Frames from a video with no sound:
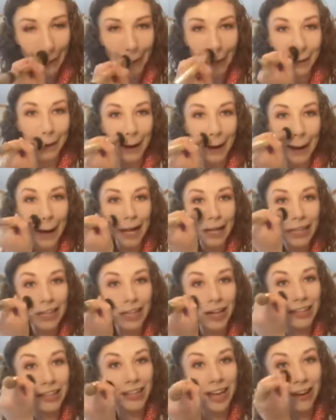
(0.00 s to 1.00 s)
Okay, I
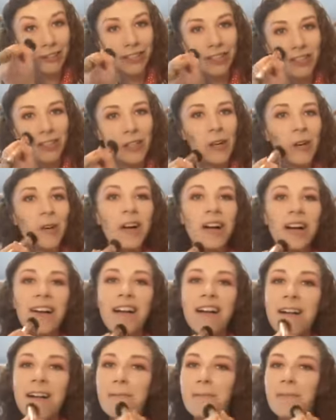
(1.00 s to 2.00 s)
thought that was you.
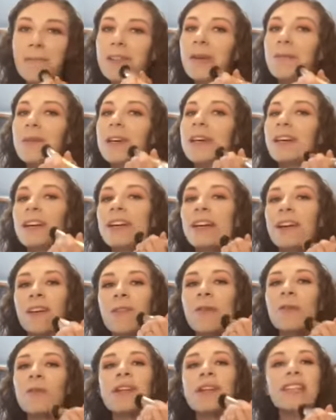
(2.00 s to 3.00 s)
I'm like, all right,
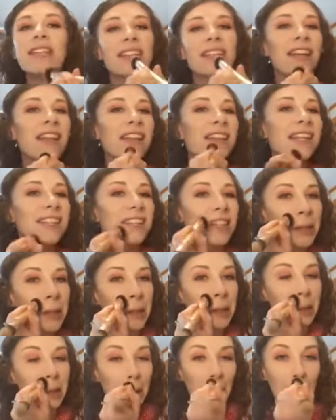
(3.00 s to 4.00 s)
I don't want to say this and
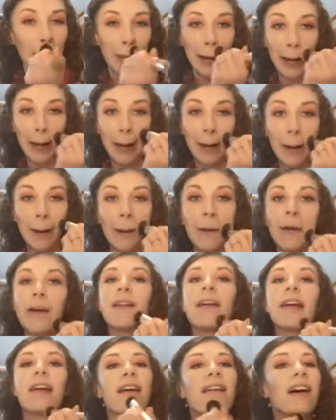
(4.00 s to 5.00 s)
then sound like a
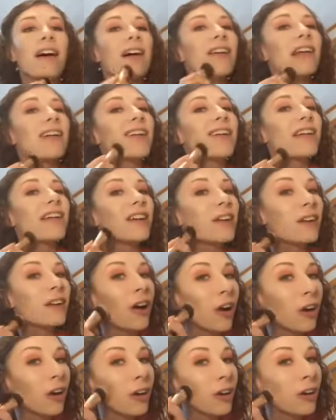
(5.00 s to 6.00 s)

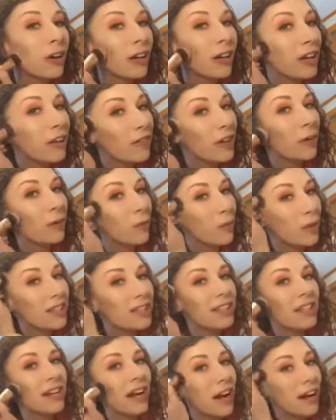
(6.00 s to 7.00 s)
narnar if it
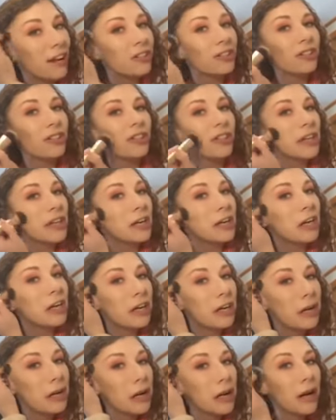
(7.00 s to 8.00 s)
wasn't actually
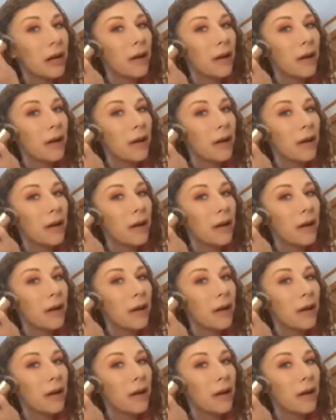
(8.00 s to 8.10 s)
her.